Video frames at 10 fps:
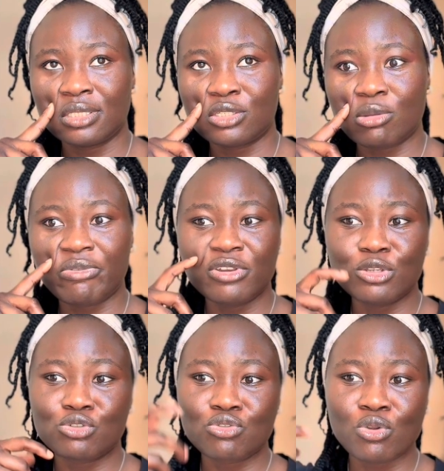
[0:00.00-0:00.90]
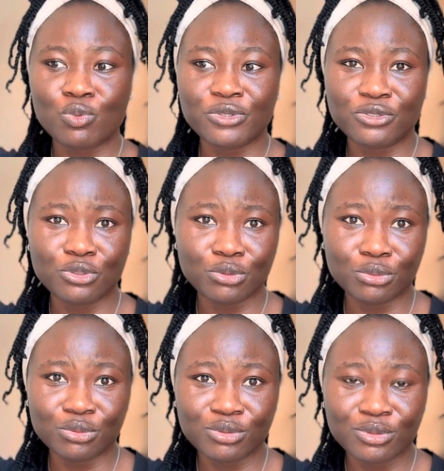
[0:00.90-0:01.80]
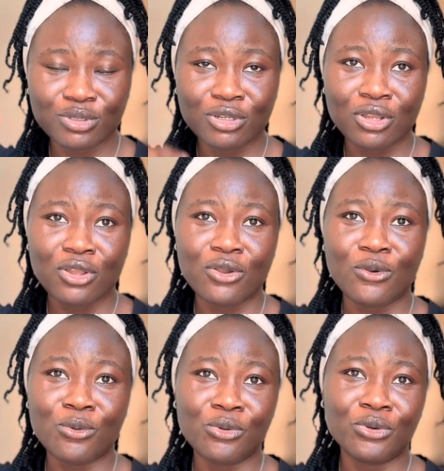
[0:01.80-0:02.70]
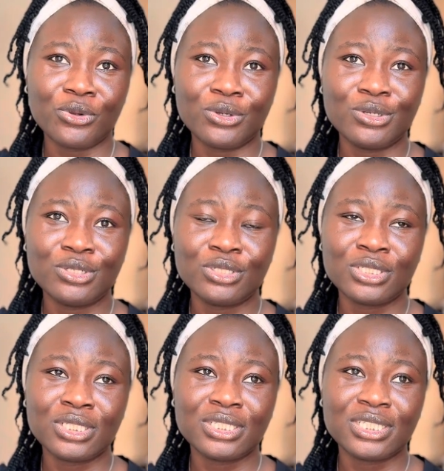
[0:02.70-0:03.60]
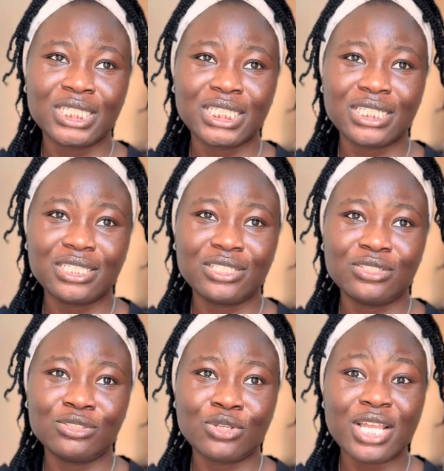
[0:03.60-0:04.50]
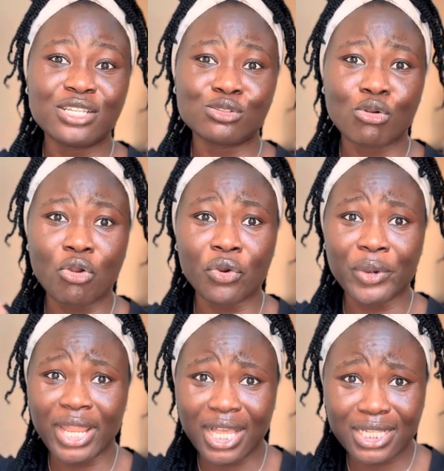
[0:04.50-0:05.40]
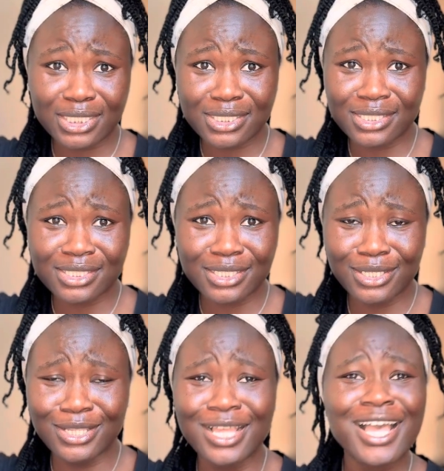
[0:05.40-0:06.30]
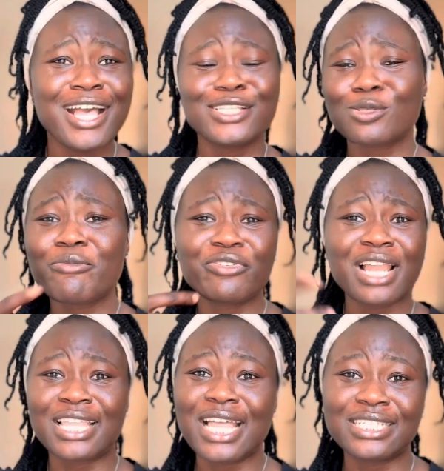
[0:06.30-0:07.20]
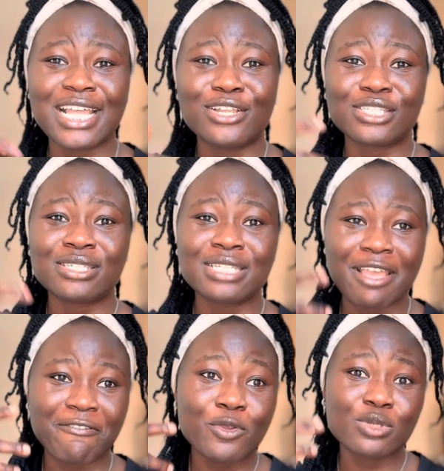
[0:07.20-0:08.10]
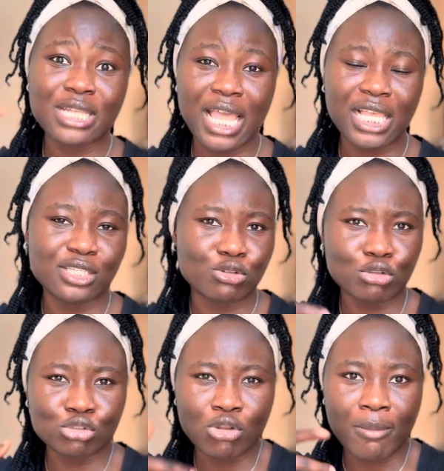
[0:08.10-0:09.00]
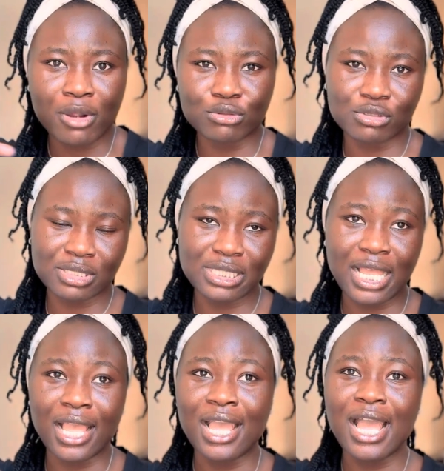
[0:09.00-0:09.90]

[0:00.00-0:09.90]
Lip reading: something is wrong with you, or your head is not correct. Something like that, that feels like it's just normal to say.